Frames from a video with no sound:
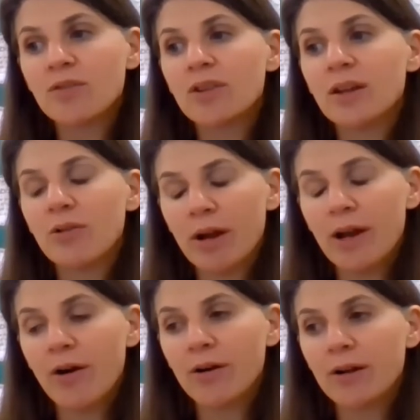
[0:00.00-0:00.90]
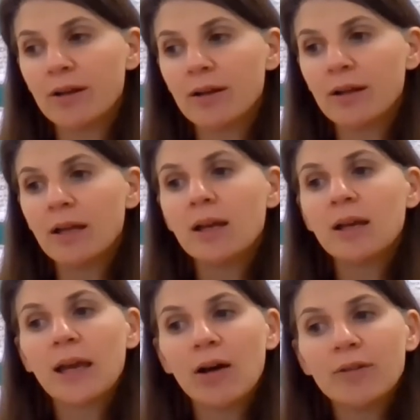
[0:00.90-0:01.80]
for the great arc.
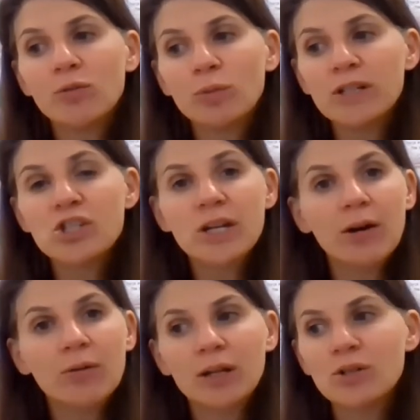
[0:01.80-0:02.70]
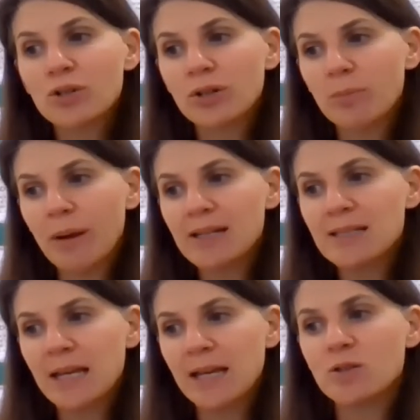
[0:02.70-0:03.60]
Calvin reached out and took Meg's
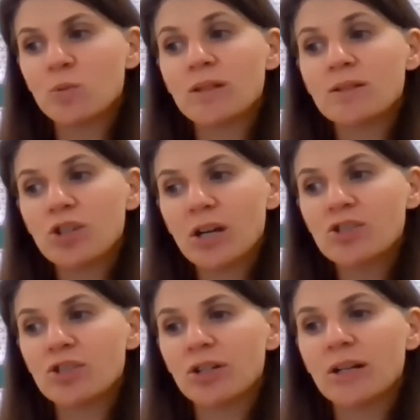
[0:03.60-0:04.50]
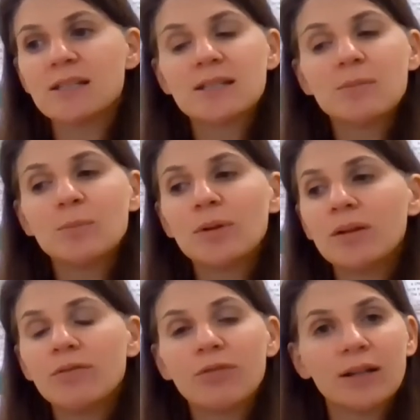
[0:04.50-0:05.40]
hand with a gesture as simple
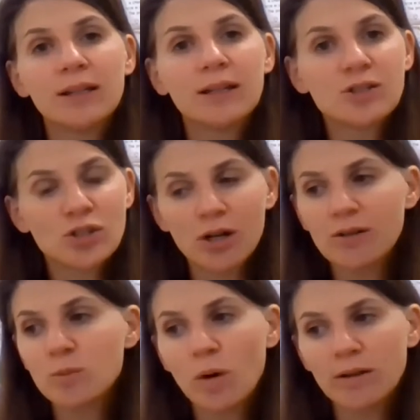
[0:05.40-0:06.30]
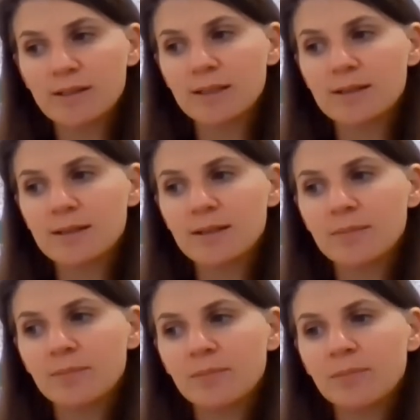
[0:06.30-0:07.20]
and friendly as Charles Wallace's.
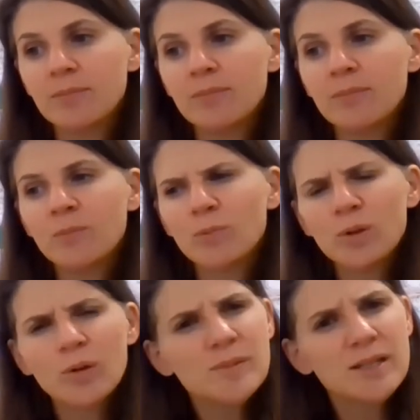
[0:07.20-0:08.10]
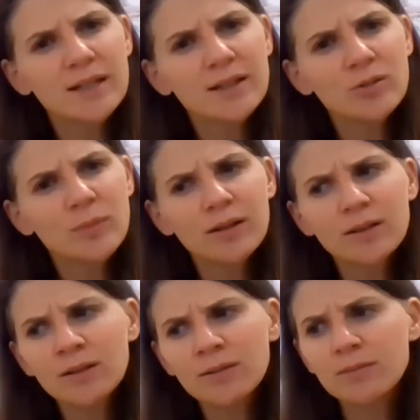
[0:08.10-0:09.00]
Were you upsetting your
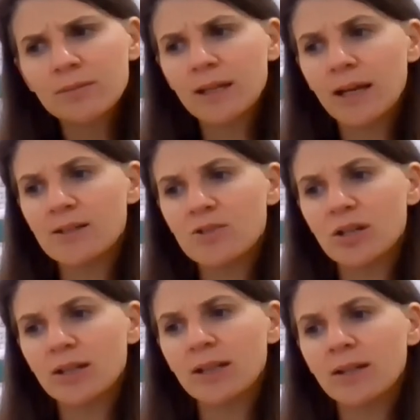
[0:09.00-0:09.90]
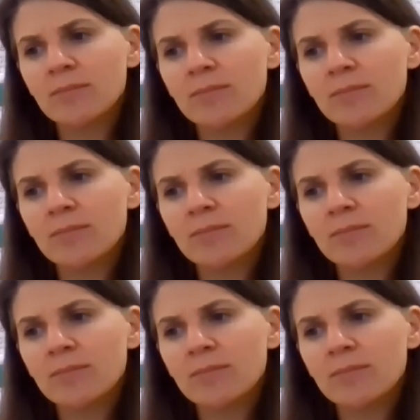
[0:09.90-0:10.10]
mother? he asked gently.